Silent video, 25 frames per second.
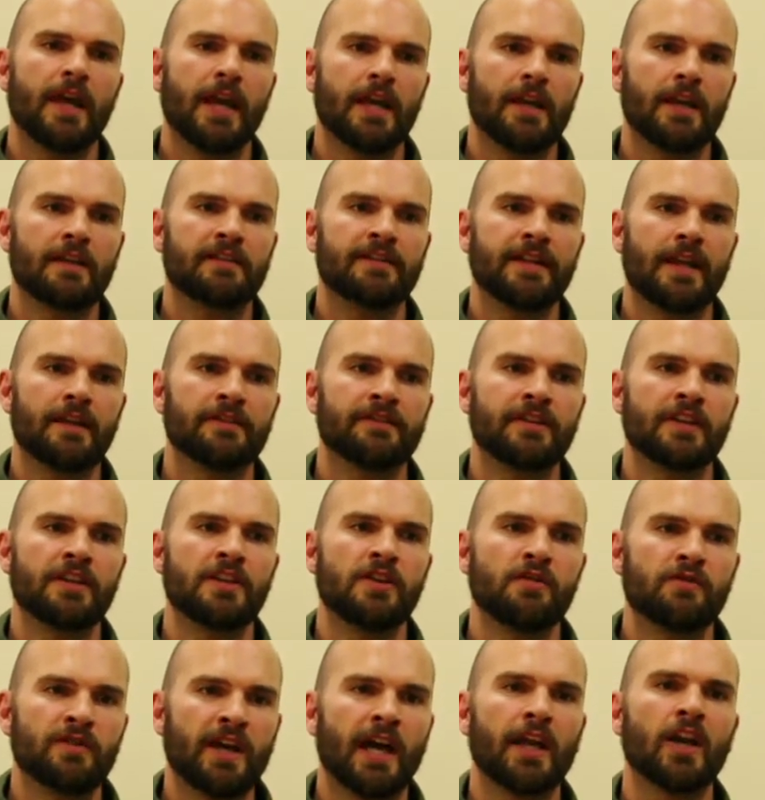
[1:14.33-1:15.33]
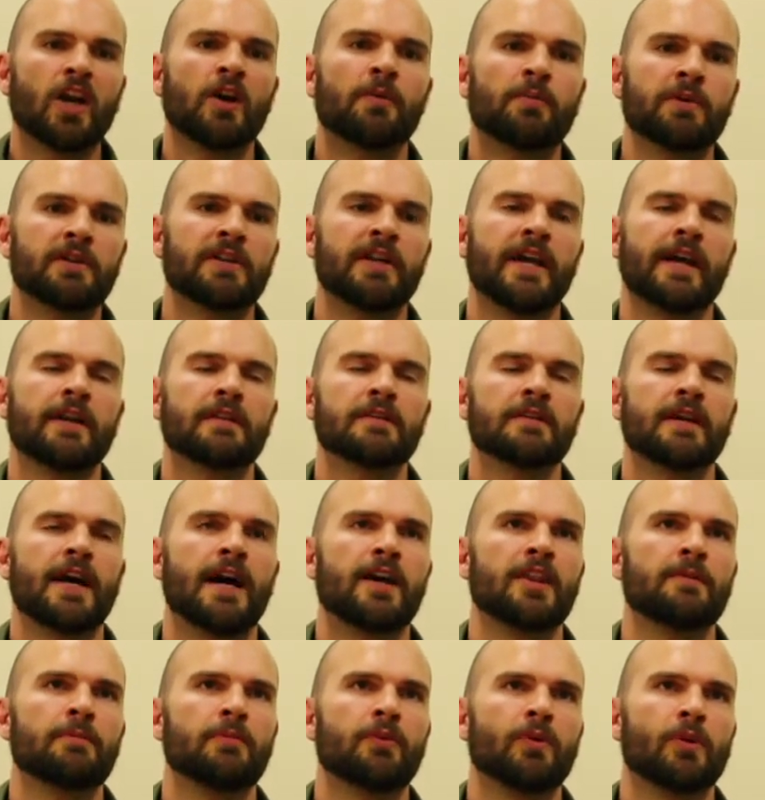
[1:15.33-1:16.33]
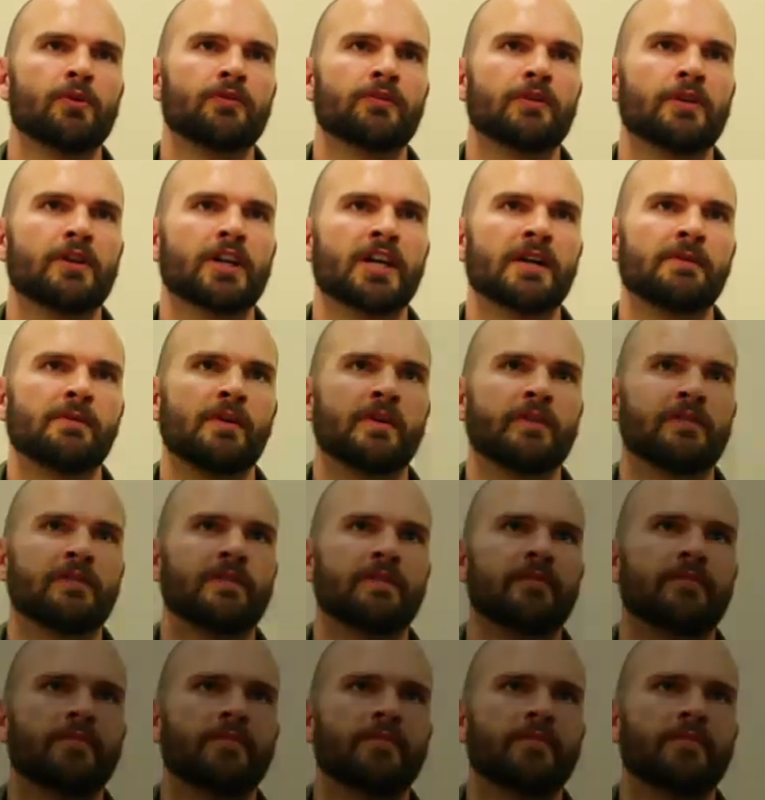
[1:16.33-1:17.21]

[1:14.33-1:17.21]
in the sense that you cannot predict how the ball's going to come off.